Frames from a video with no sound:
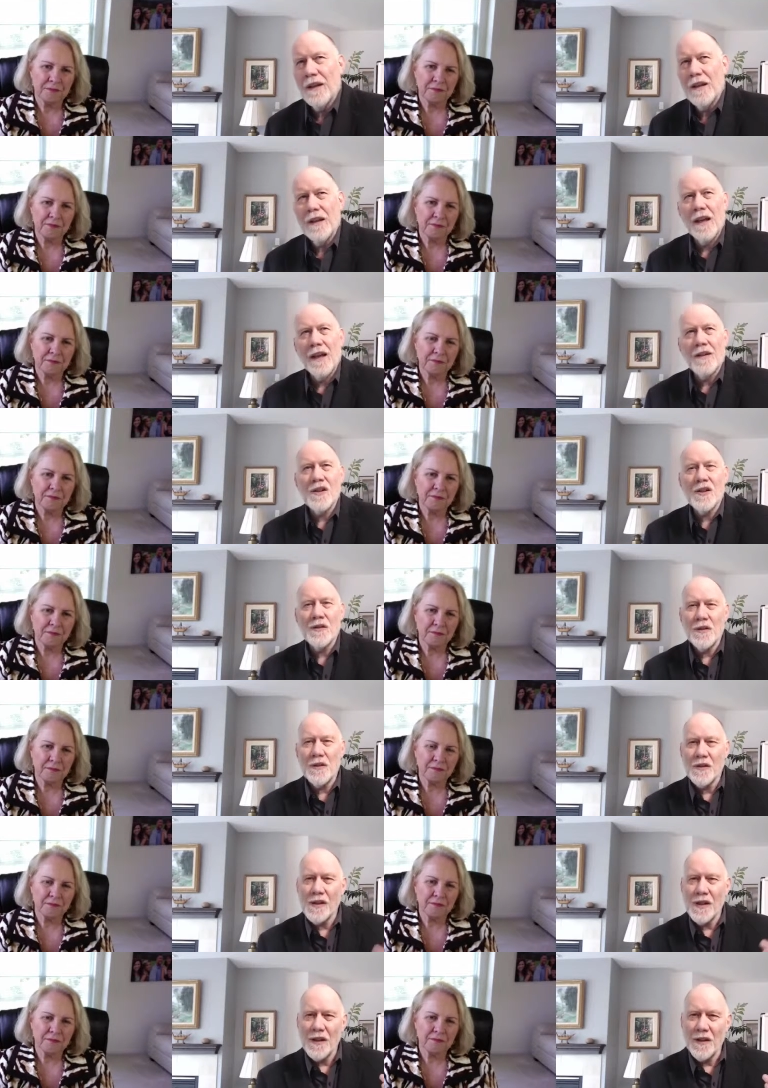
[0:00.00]
Speaker 1: Yeah, so
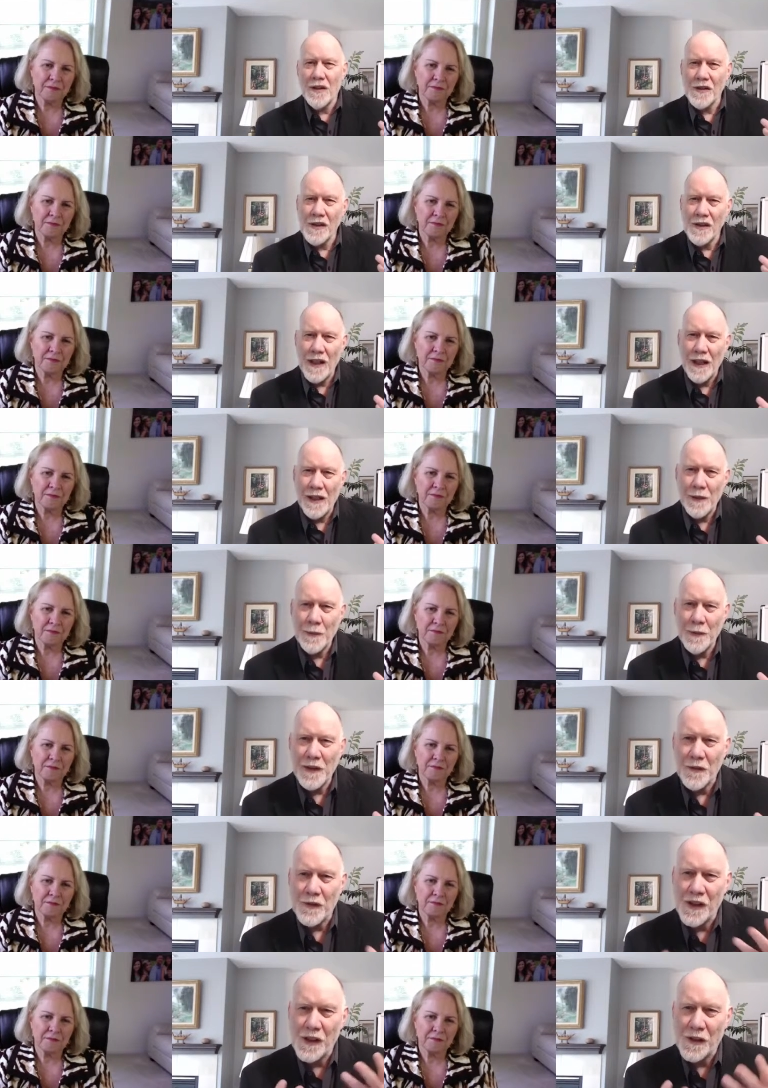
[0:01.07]
there's an
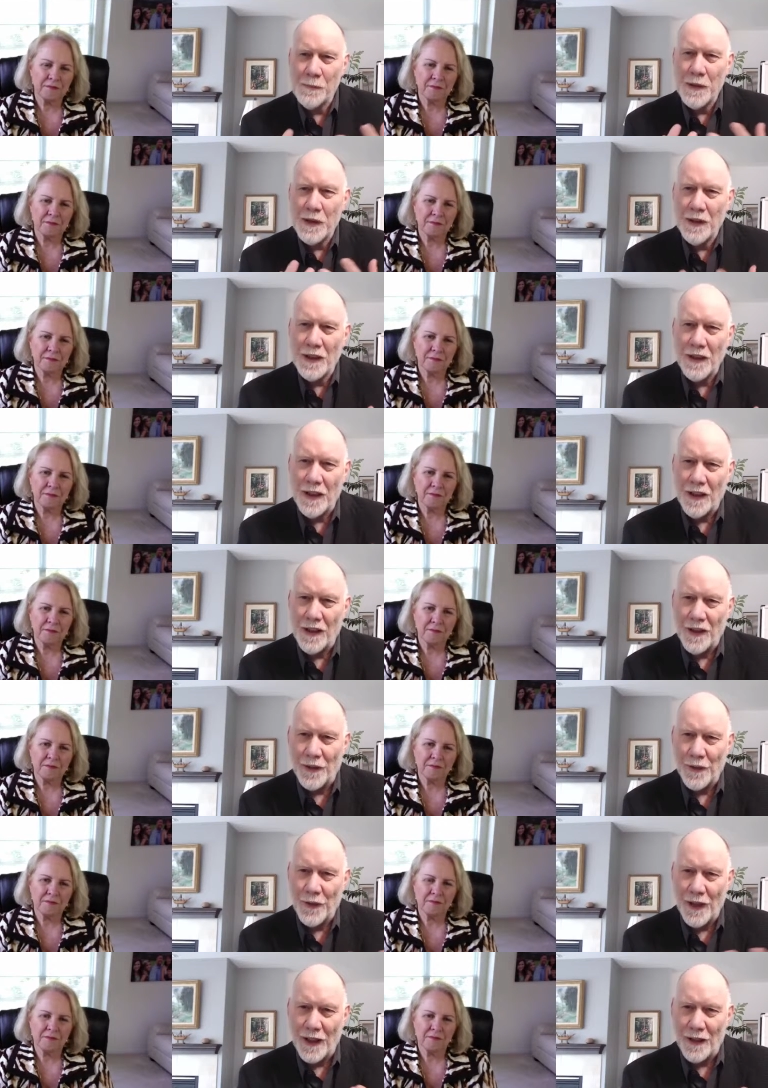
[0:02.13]
element of spirit
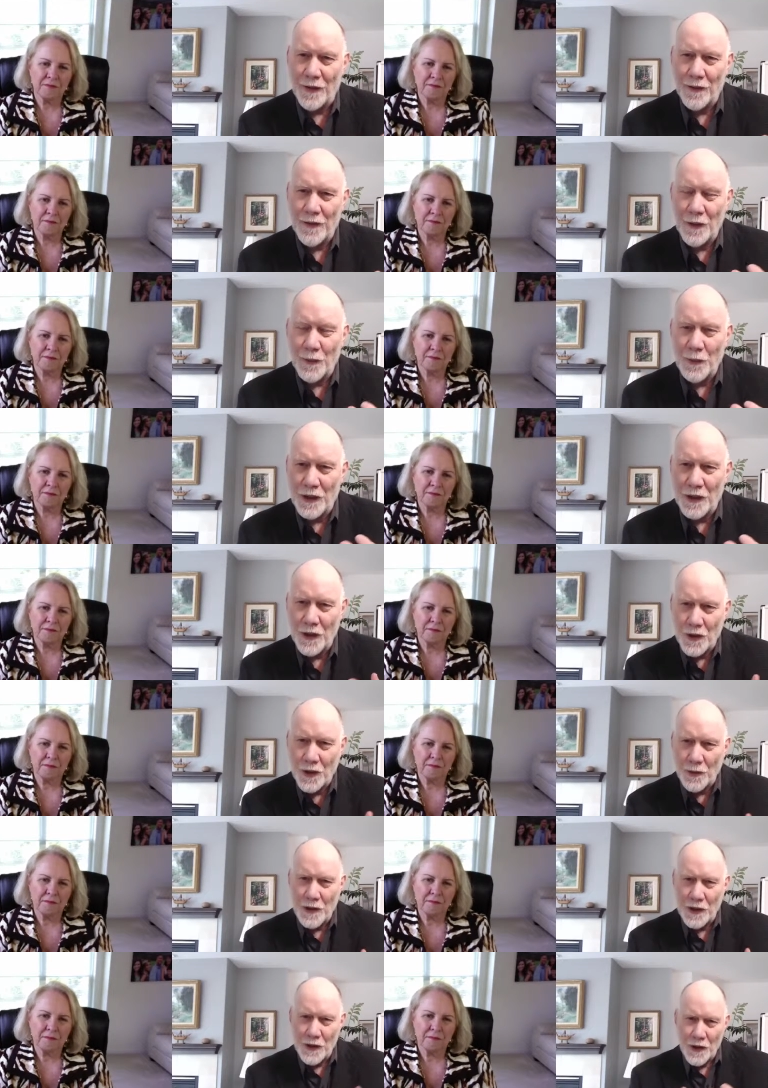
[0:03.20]
here, then, what you're
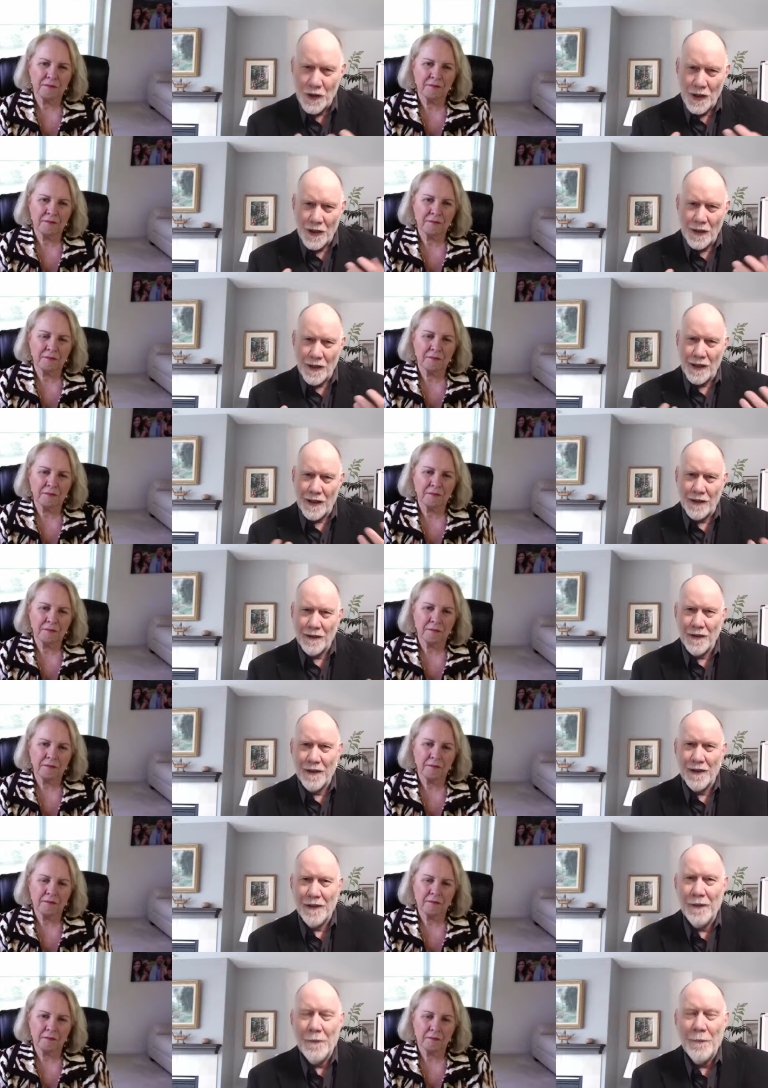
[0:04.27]
sharing.
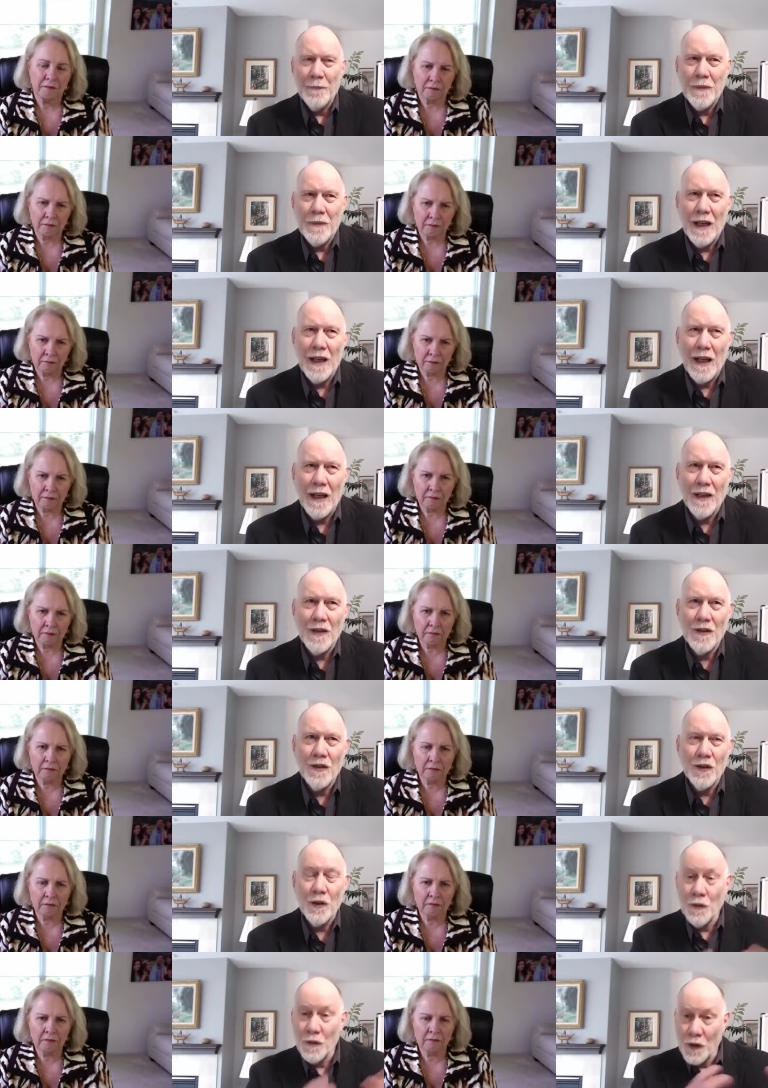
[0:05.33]
Mm-hmm. And
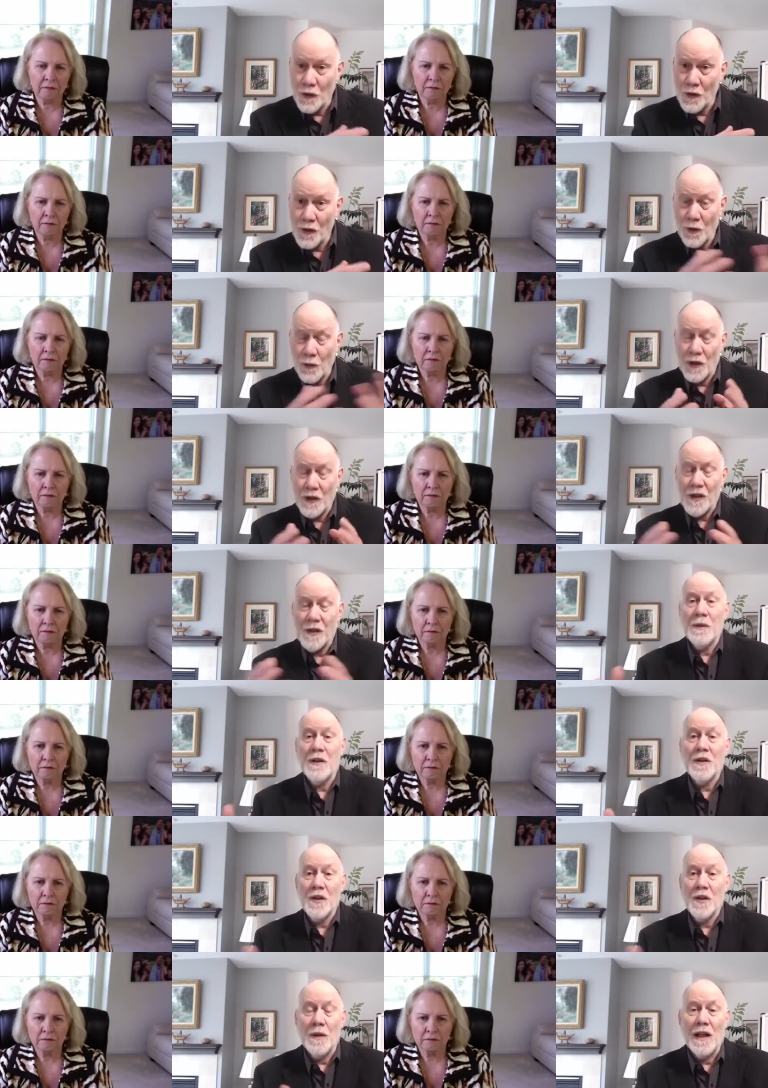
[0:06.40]
you've used the word
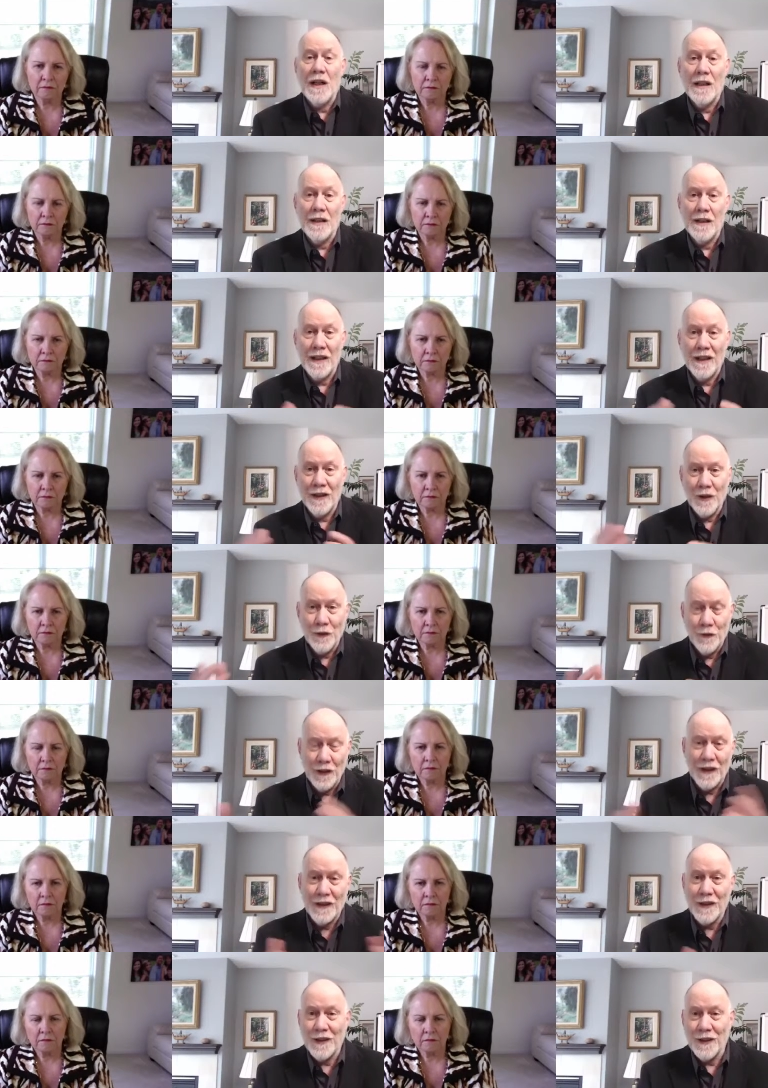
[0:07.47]
spirituality and you've
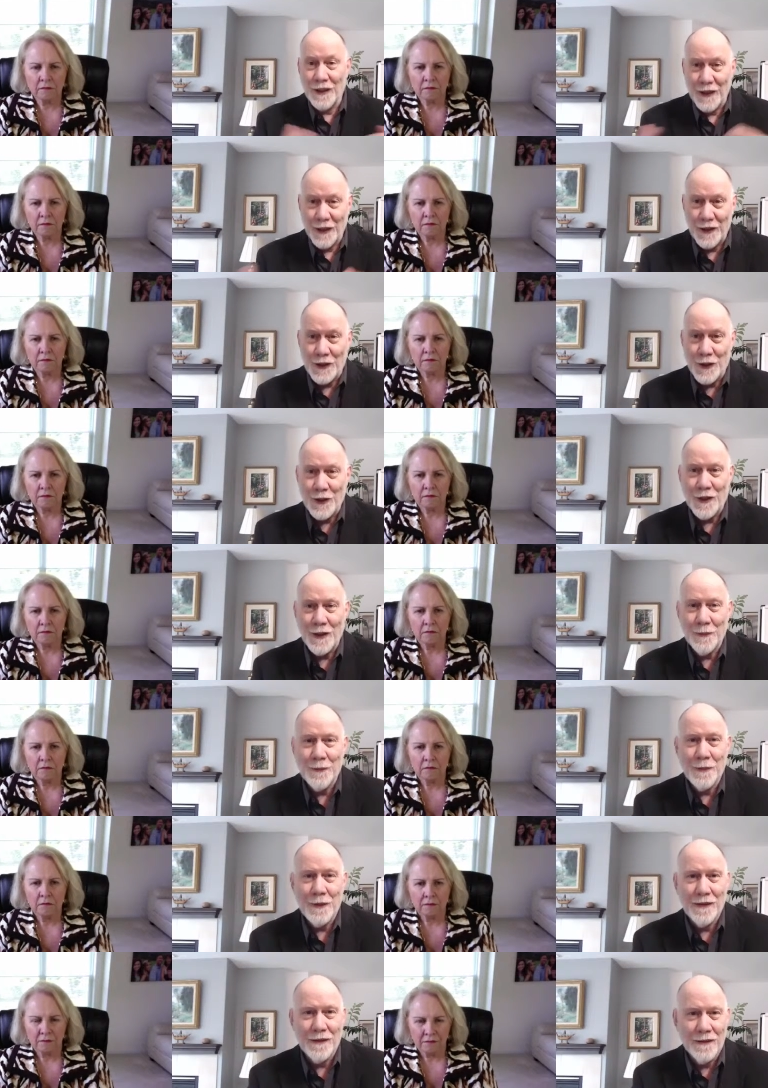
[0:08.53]
linked it to leadership.
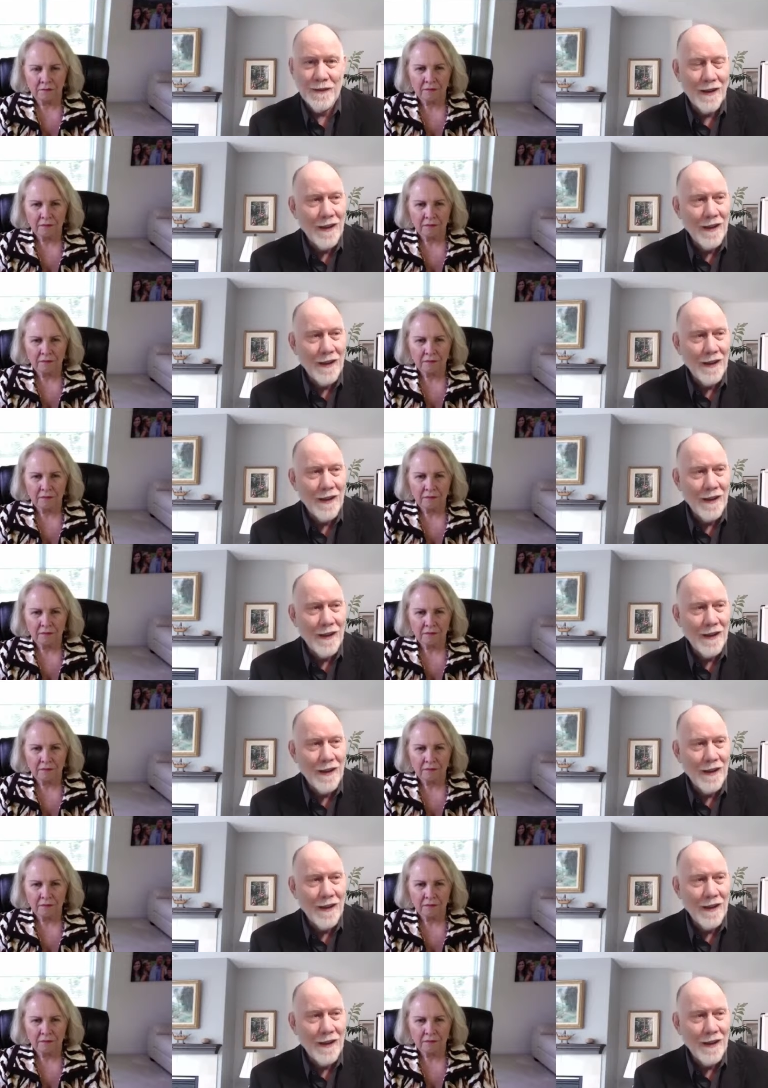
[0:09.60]
And